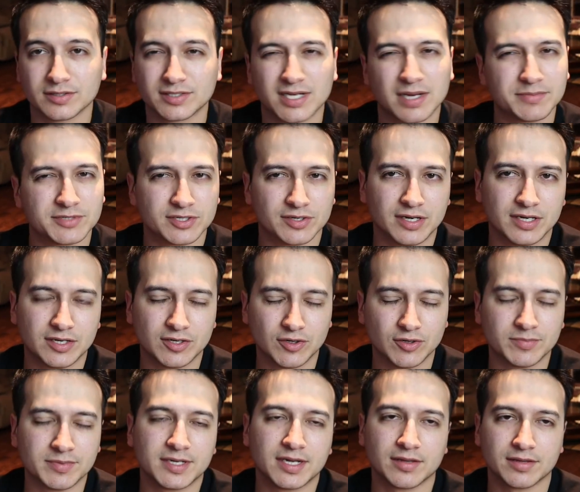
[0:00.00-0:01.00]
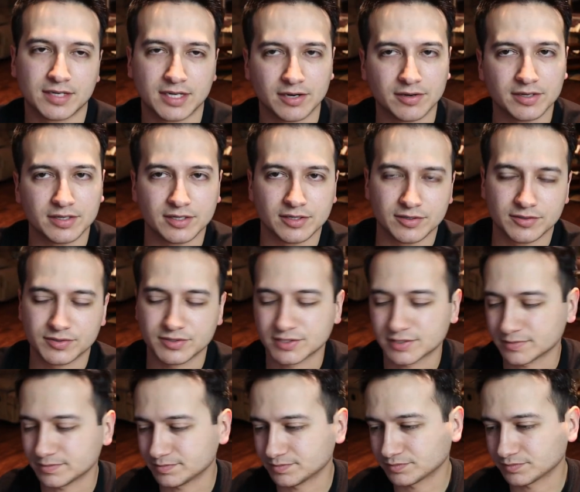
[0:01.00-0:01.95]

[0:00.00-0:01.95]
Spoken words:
Thomas already knew, but now that Harry knows